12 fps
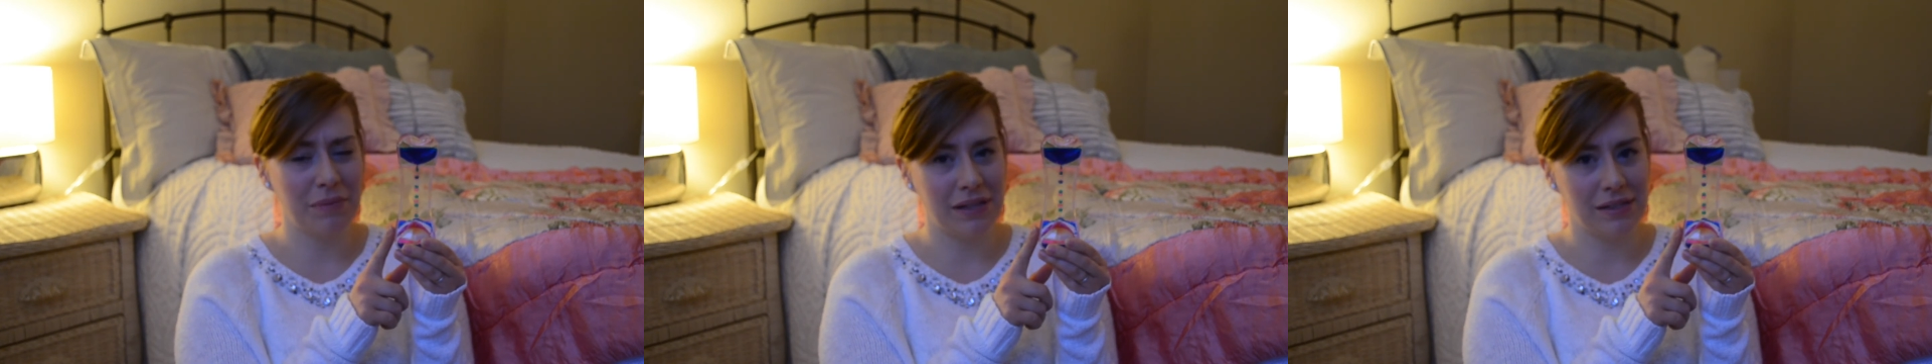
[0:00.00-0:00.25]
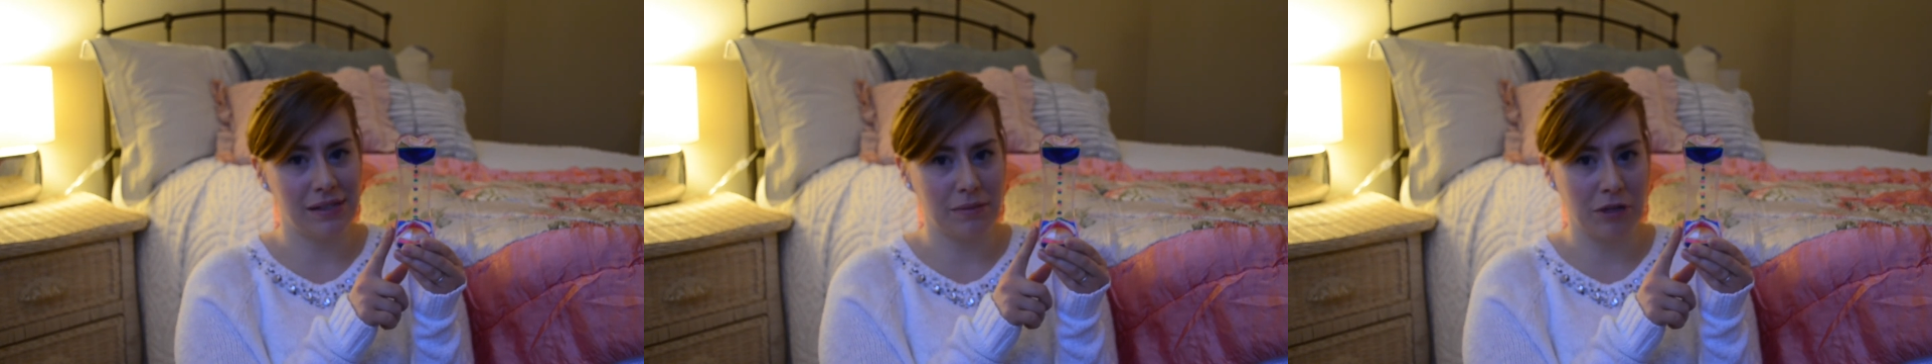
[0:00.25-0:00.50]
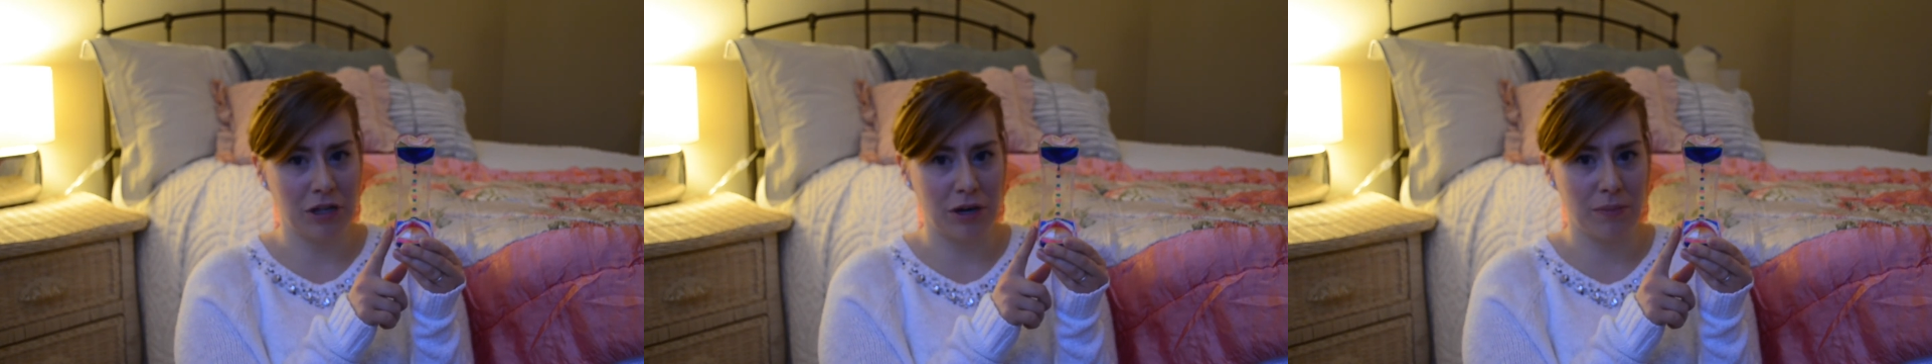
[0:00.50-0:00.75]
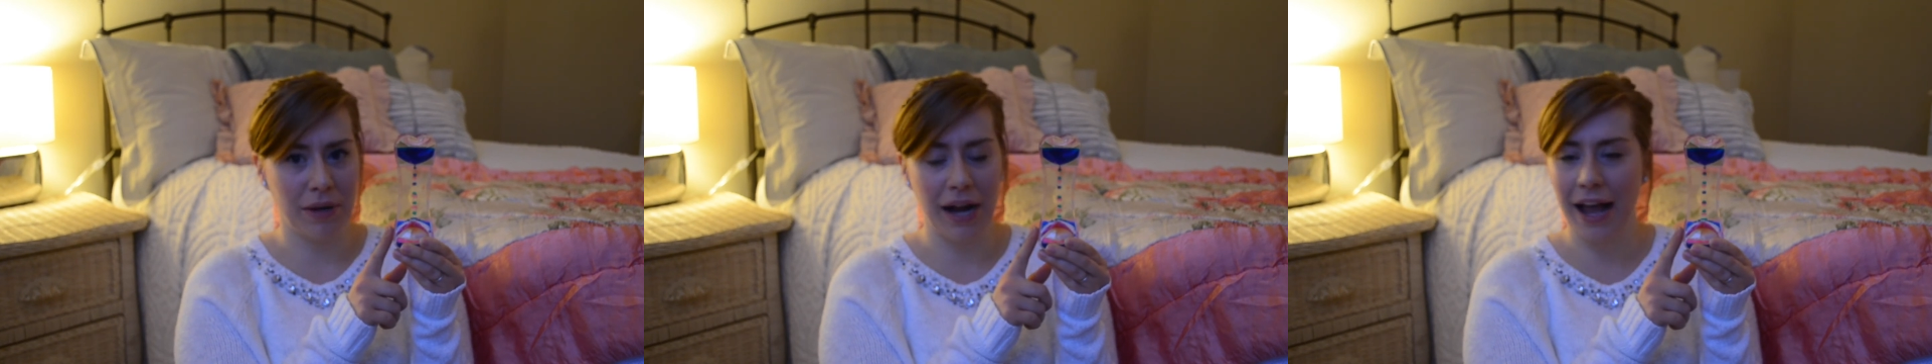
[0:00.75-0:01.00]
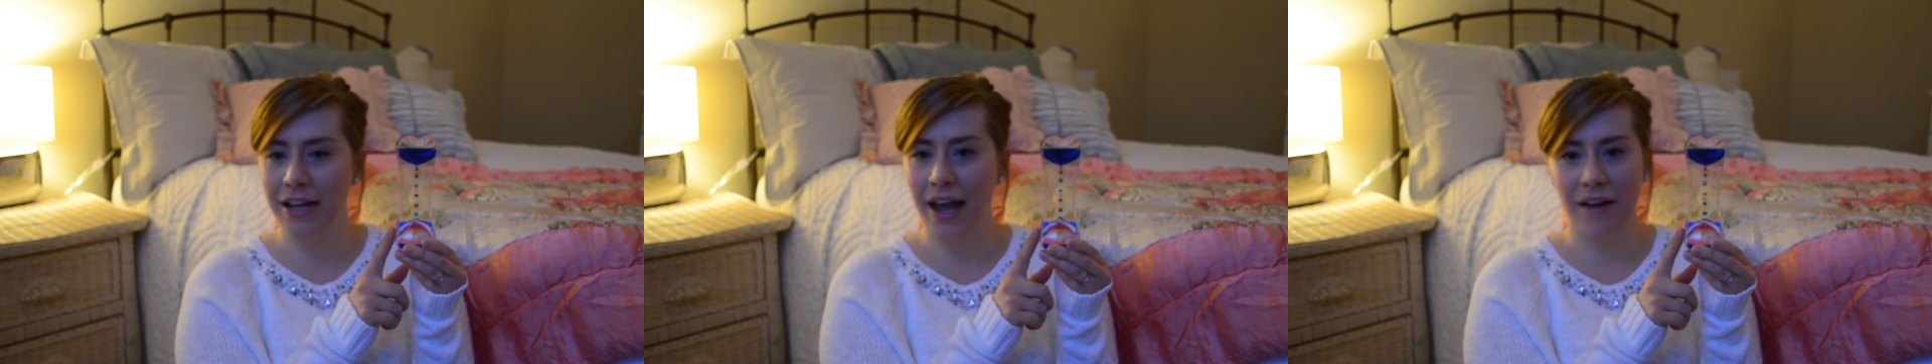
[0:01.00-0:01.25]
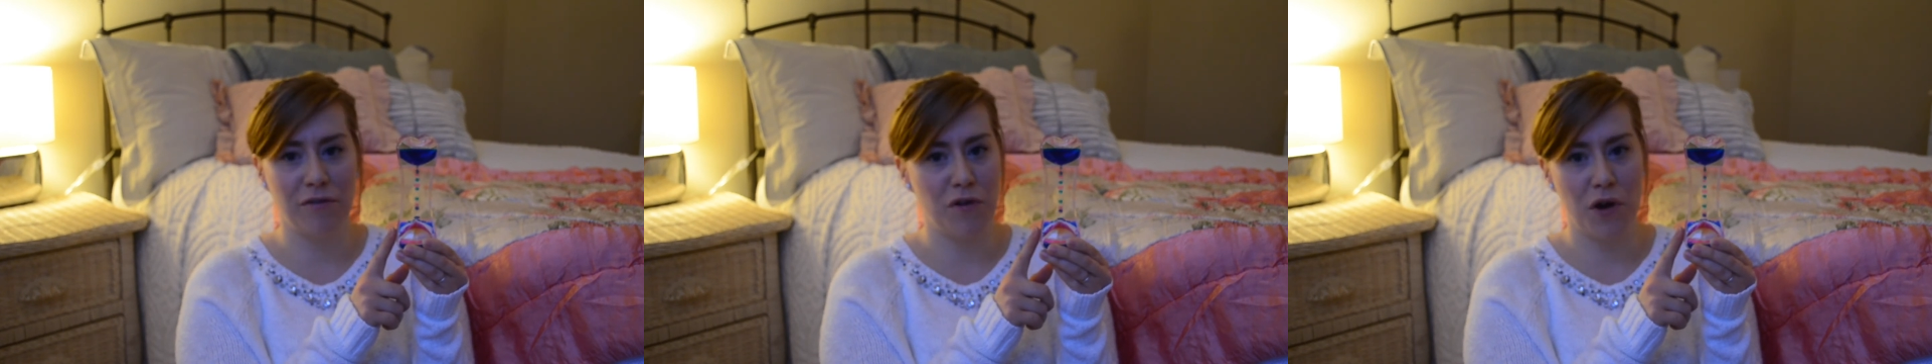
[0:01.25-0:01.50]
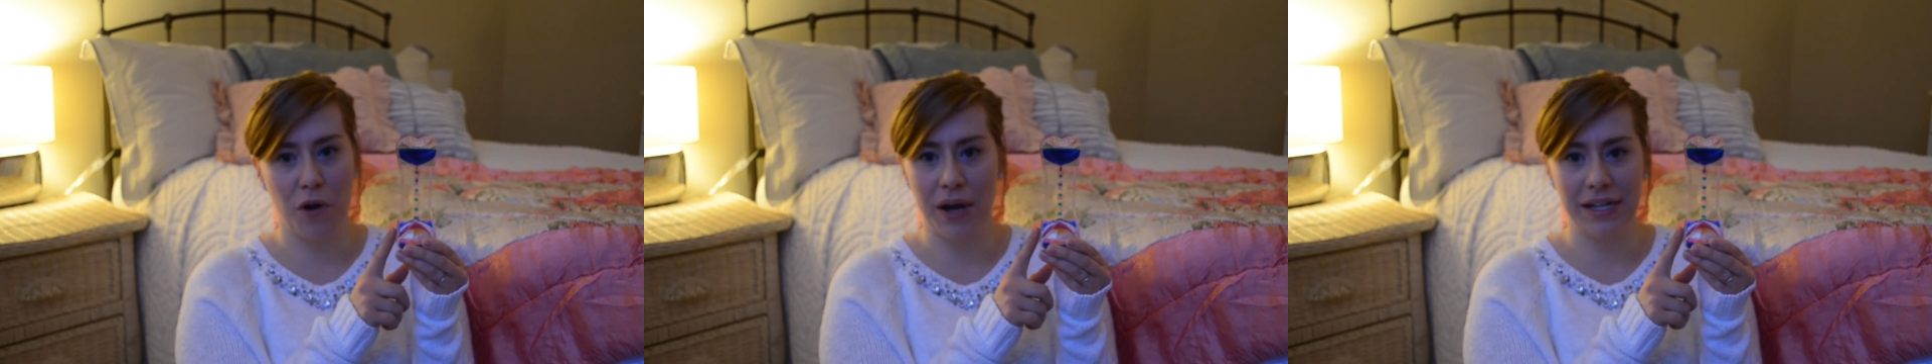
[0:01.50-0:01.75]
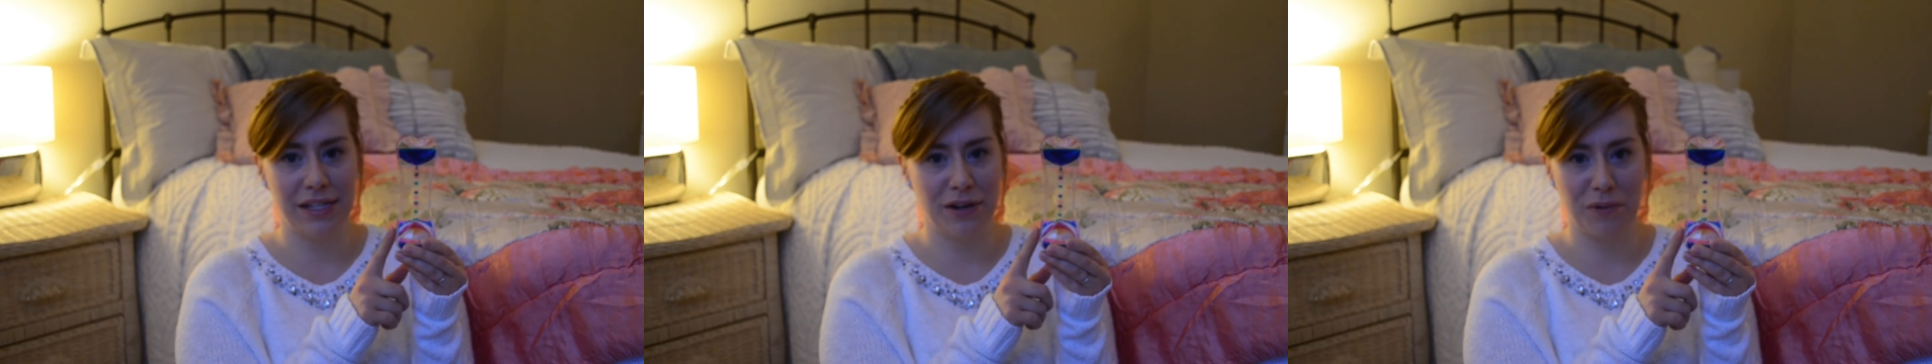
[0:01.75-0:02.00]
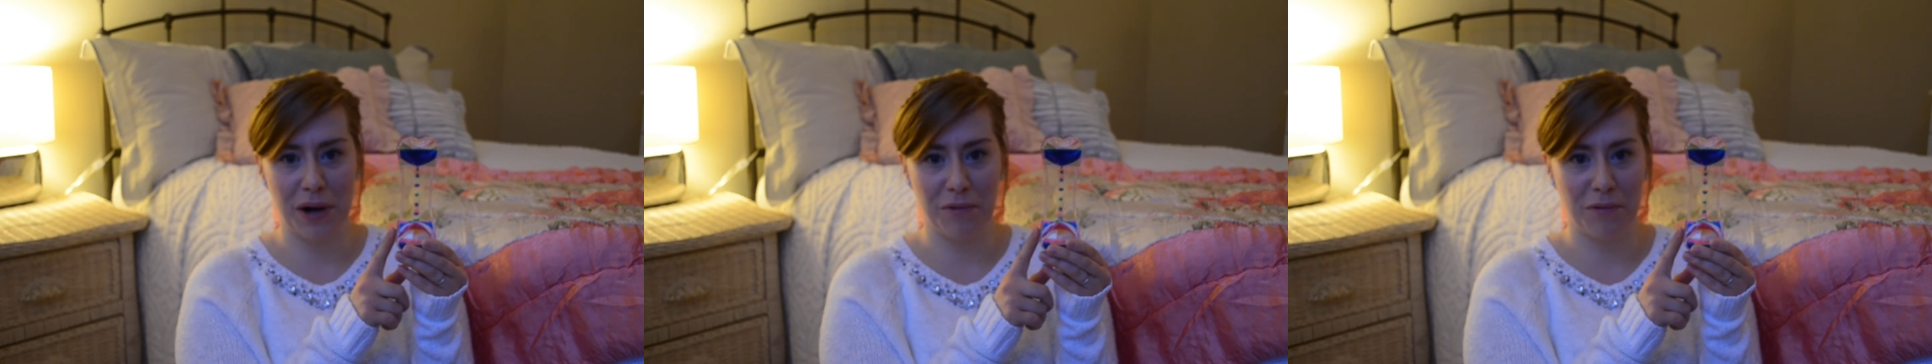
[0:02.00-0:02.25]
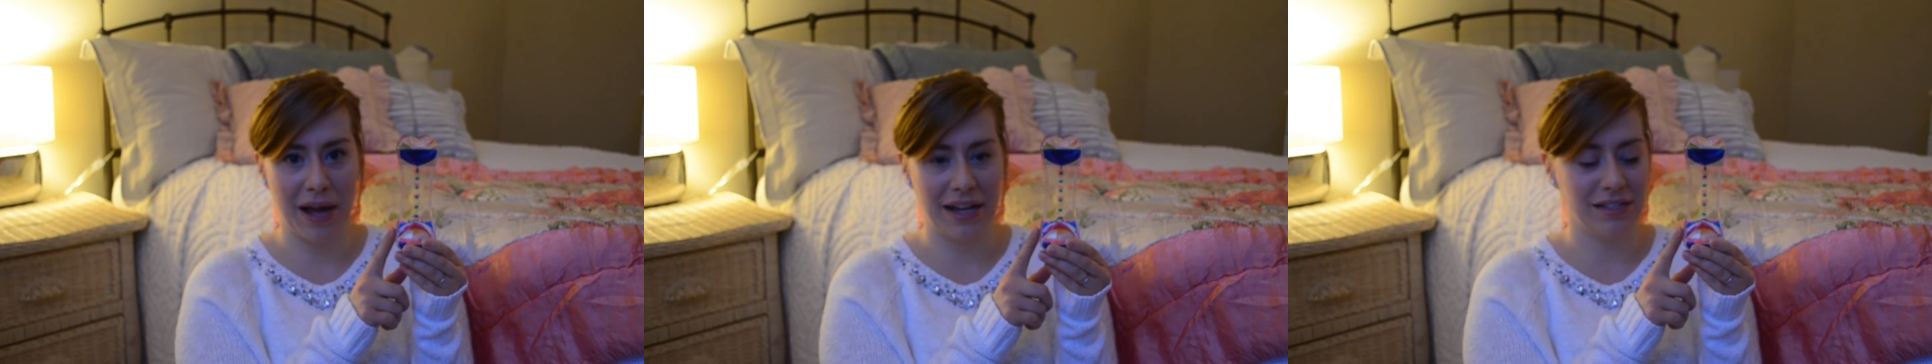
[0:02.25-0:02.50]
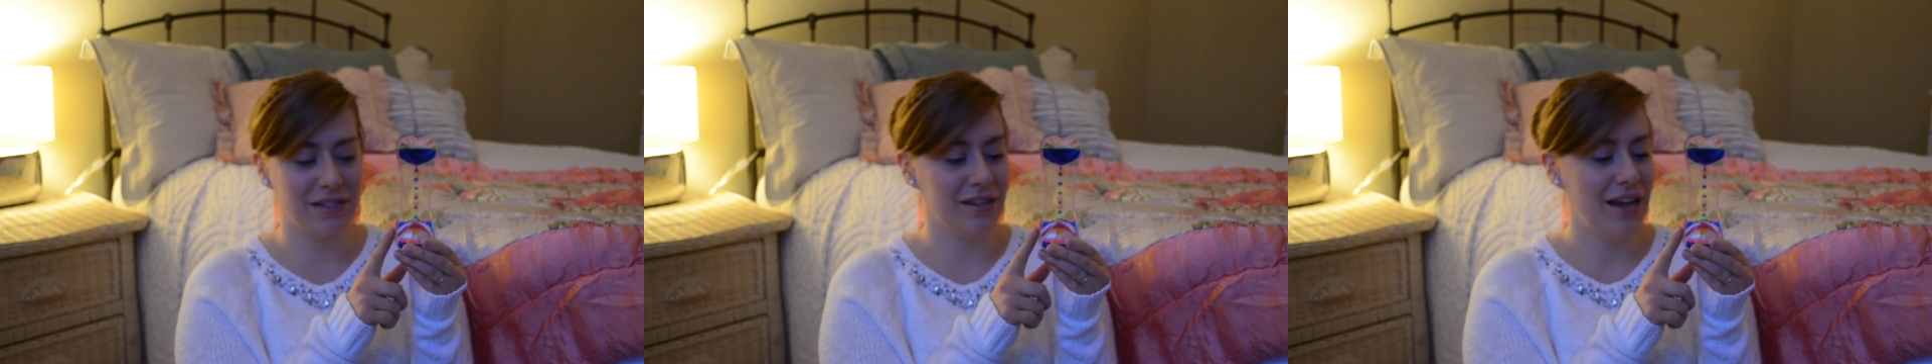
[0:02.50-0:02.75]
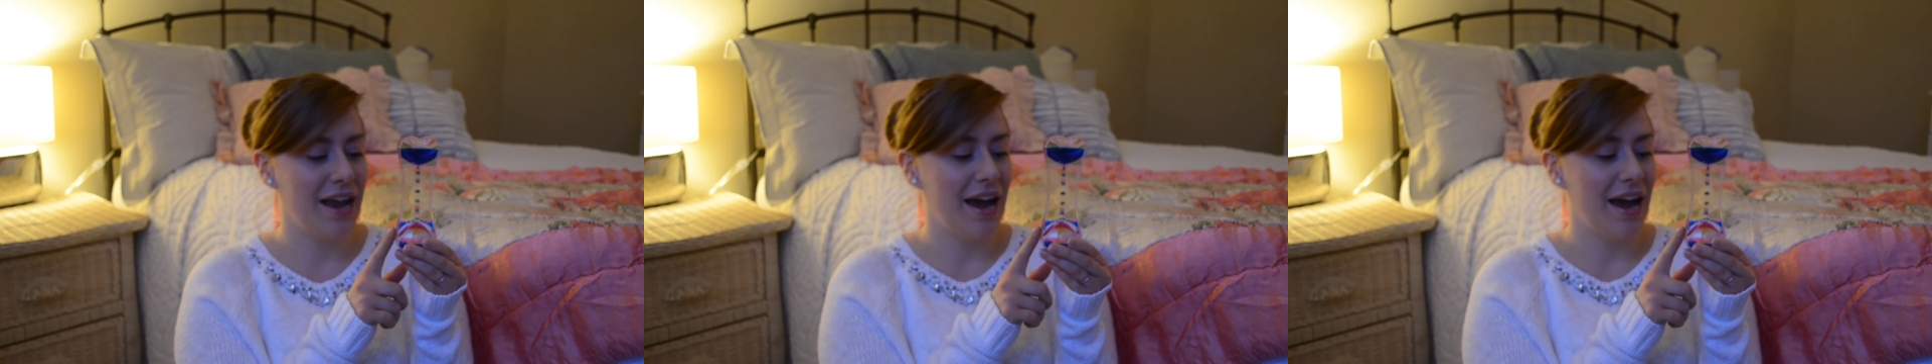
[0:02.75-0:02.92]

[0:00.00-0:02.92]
similar, but I have no idea where it went.